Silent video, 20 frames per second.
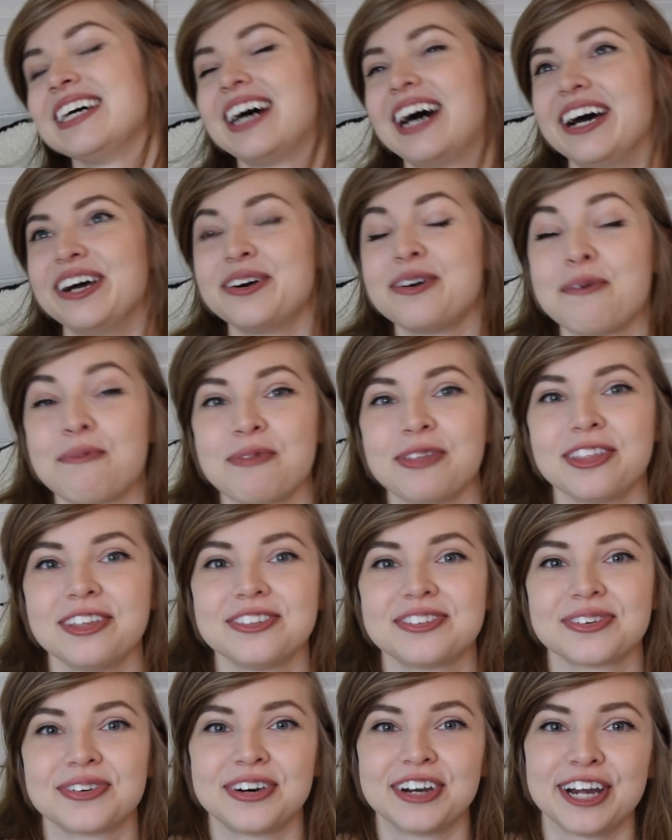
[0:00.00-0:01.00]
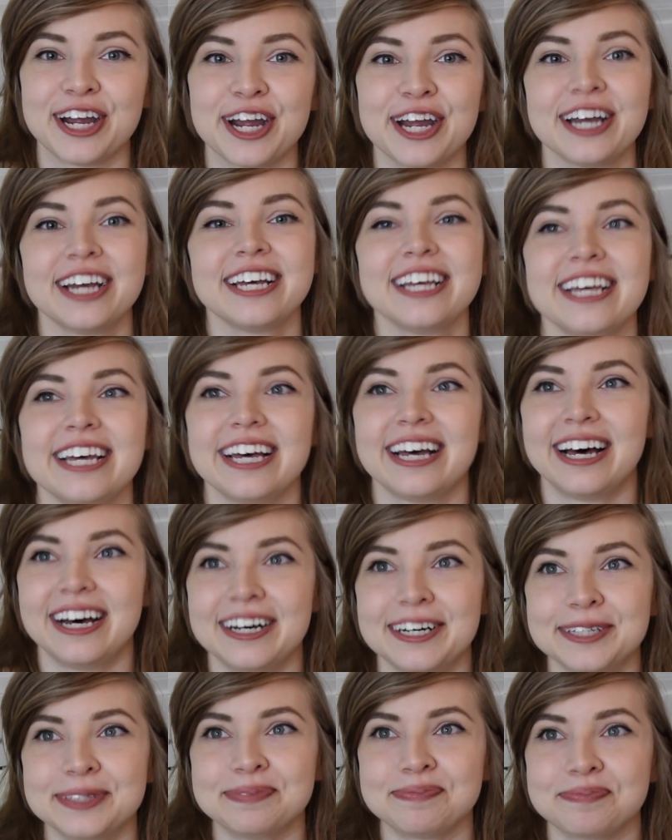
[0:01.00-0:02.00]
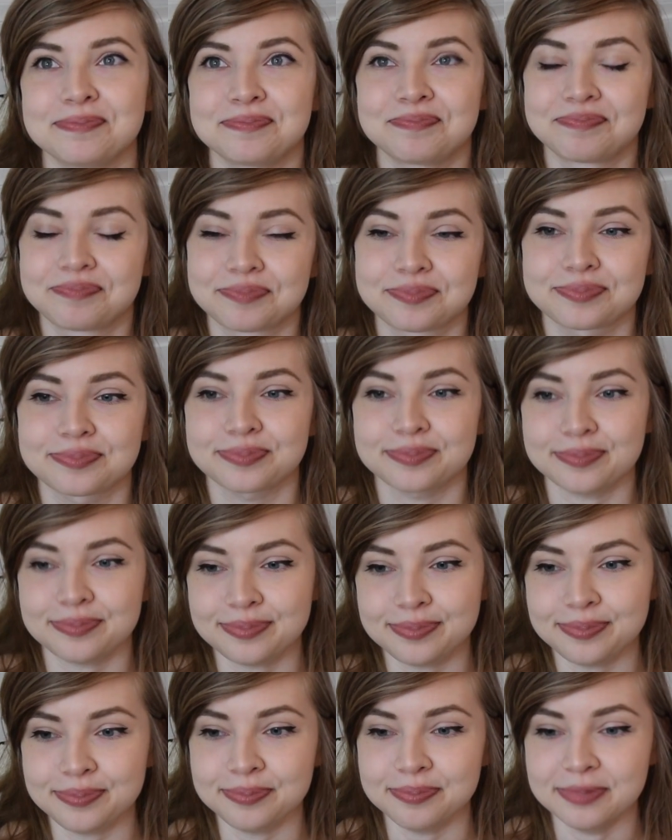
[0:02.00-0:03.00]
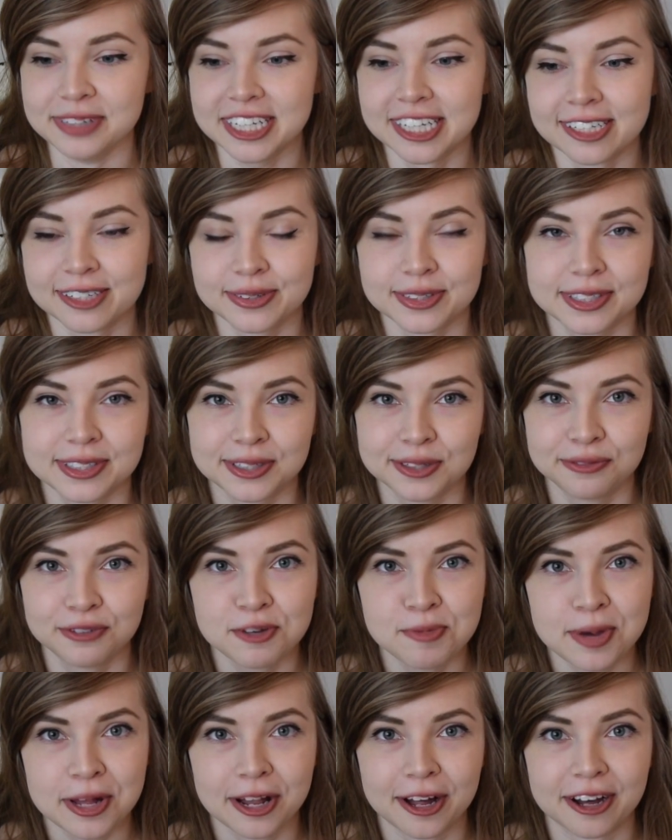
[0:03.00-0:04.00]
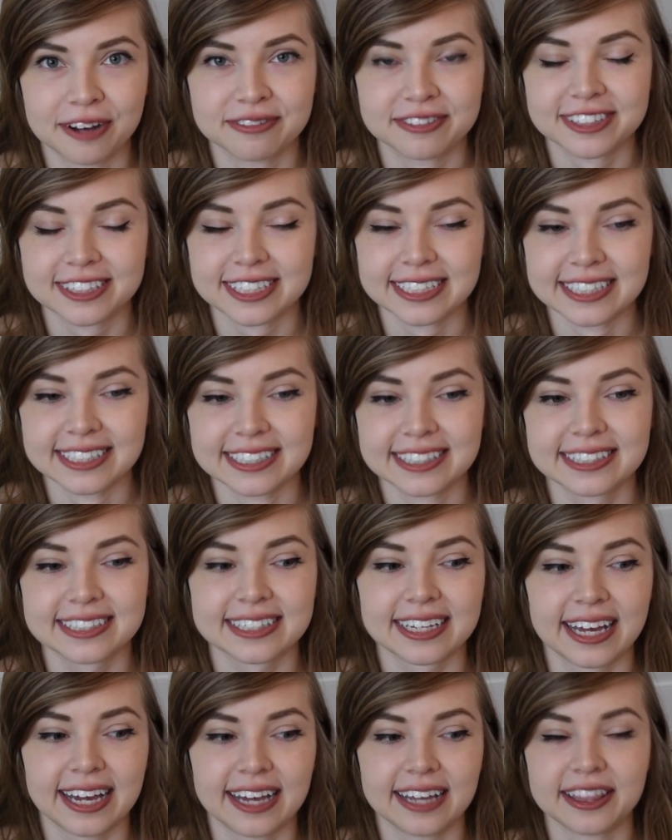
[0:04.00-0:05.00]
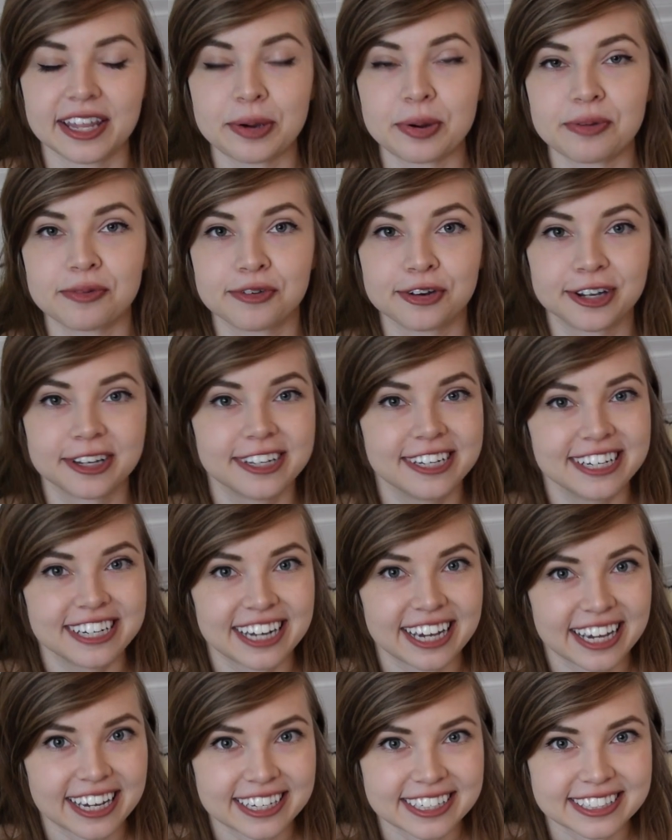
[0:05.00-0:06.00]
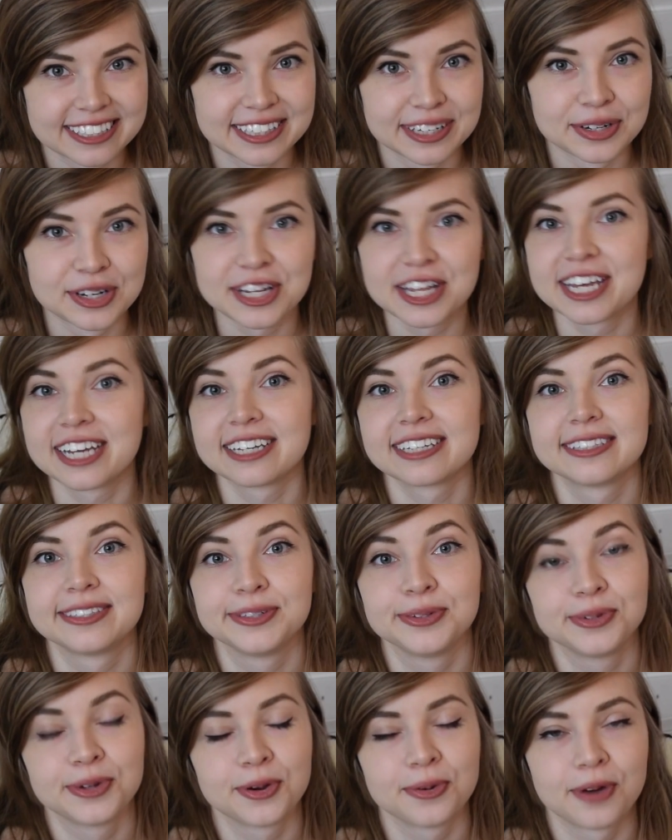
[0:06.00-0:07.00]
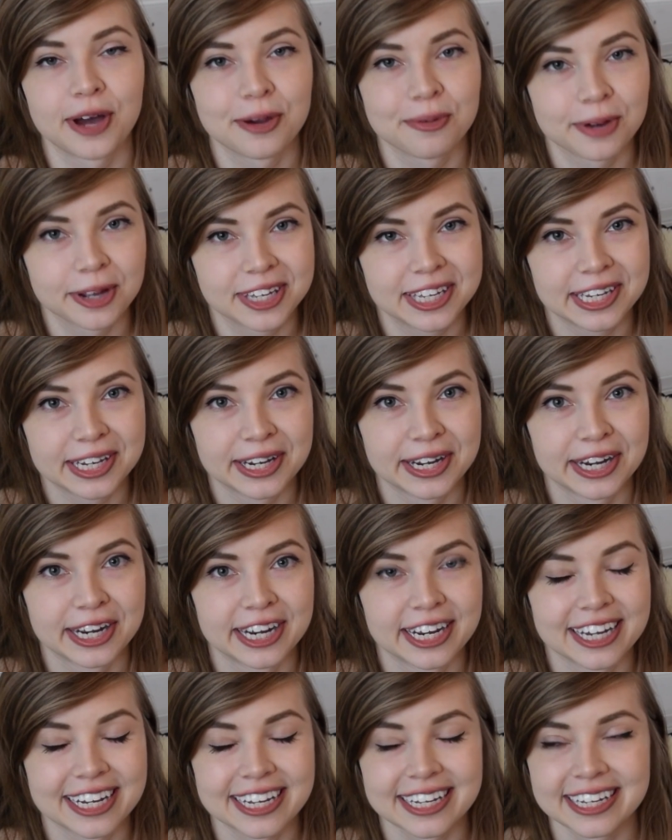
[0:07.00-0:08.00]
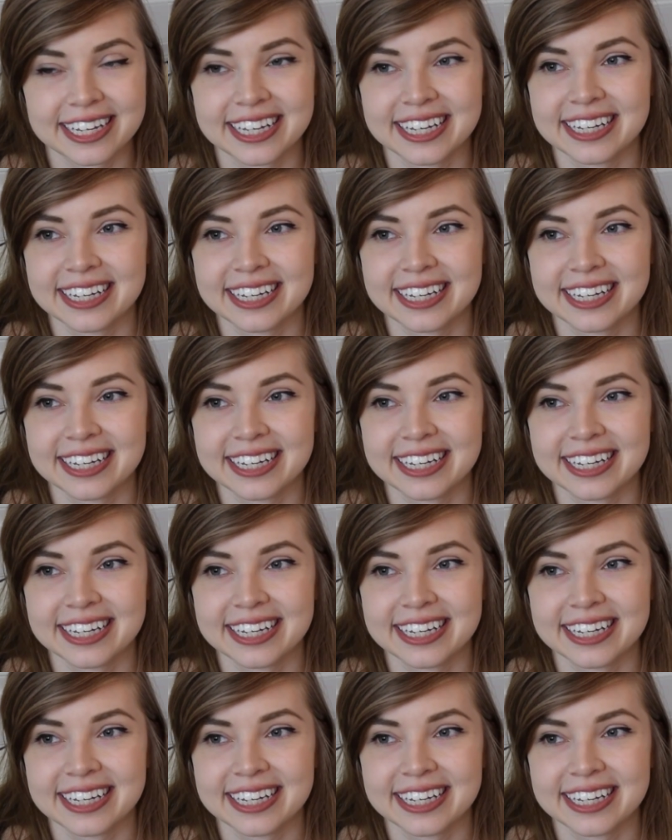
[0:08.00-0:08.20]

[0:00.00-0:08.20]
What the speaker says: I opened the door, and it was 2 female officers, and they were really nice. They were like, do you know why we're here?